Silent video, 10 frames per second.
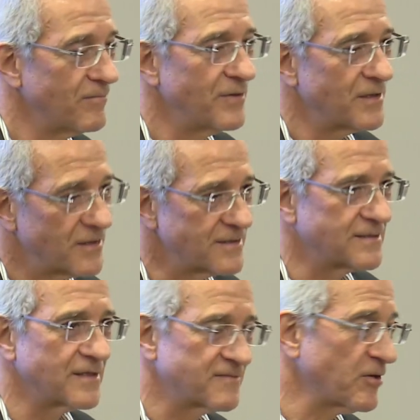because
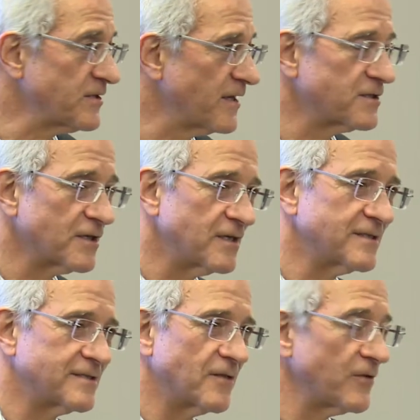the expectation
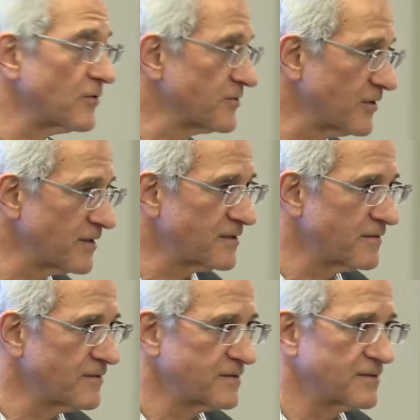is that the
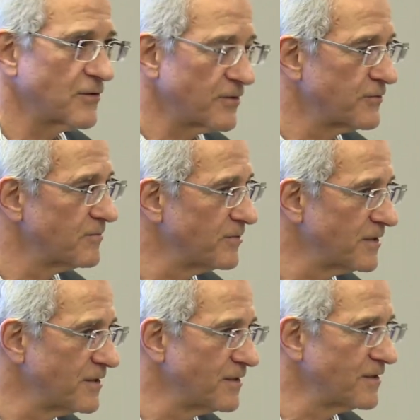alternative is going to
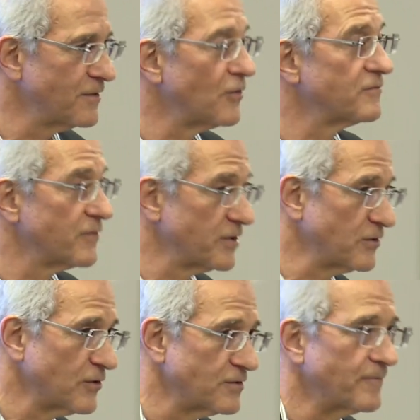be not very
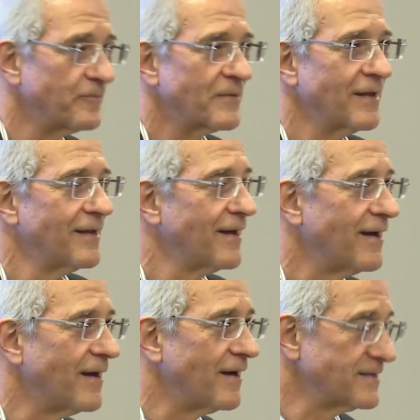good.
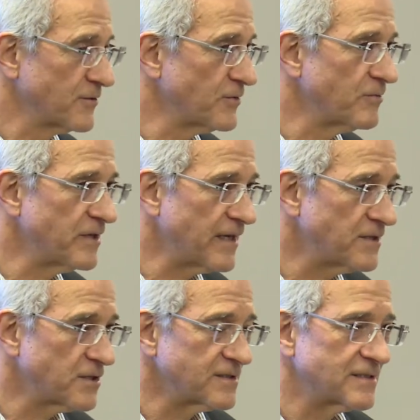Uh, it's going to be
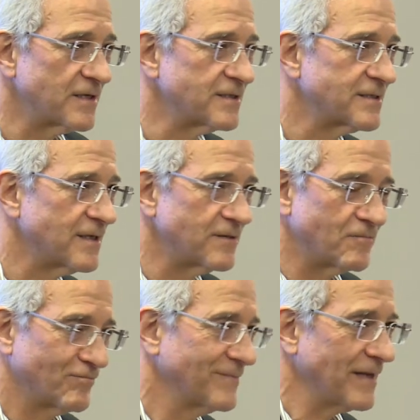nation states.
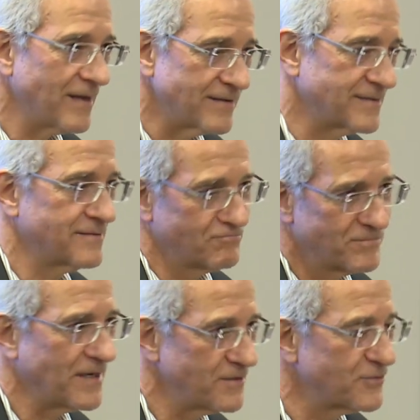And as
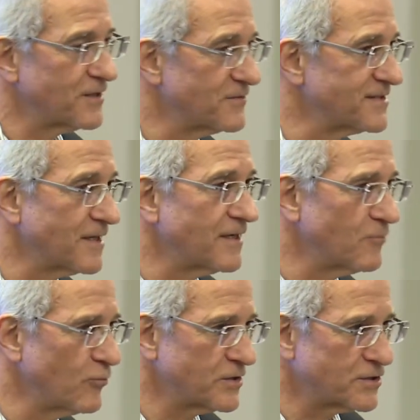I tried to say,
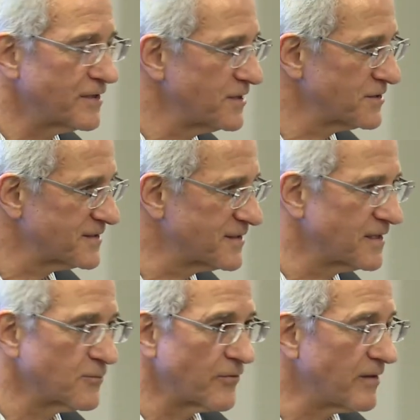which nation
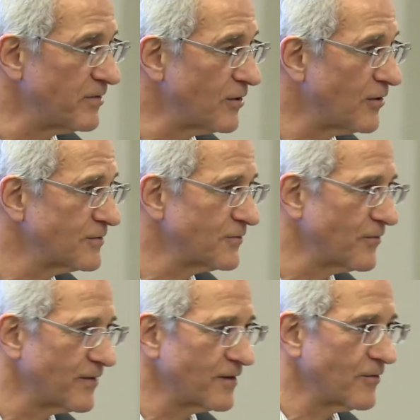state will they belong to?
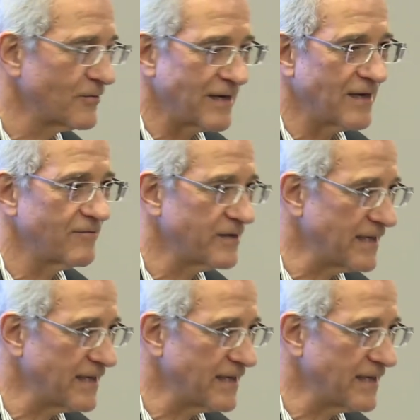They don't have a